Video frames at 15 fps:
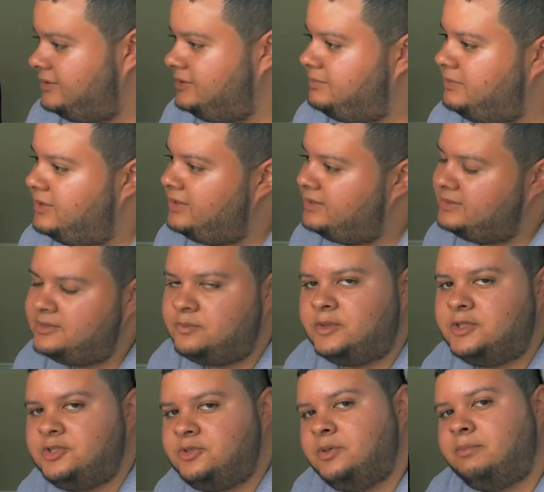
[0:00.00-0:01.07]
product is
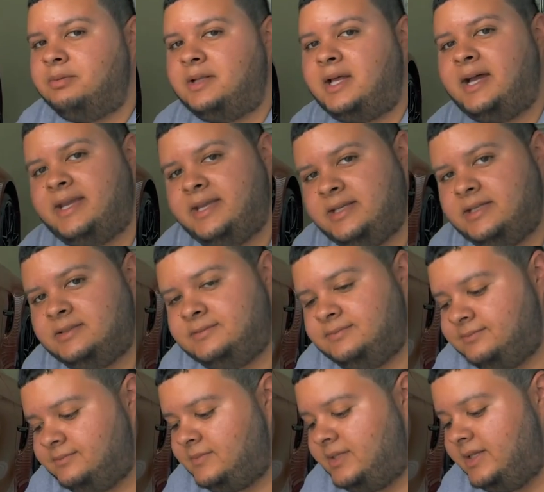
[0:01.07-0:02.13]
once you apply it,
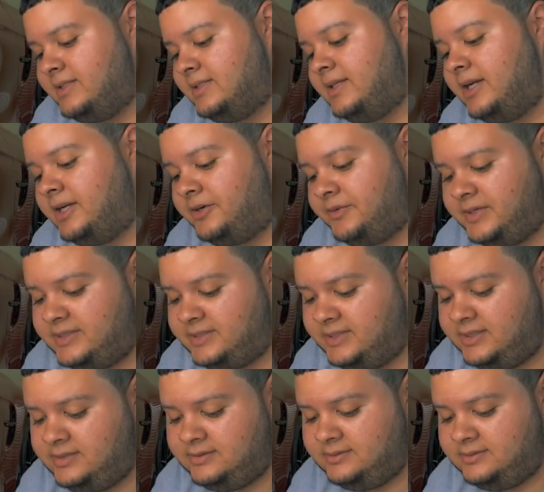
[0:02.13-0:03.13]
it's not greasy.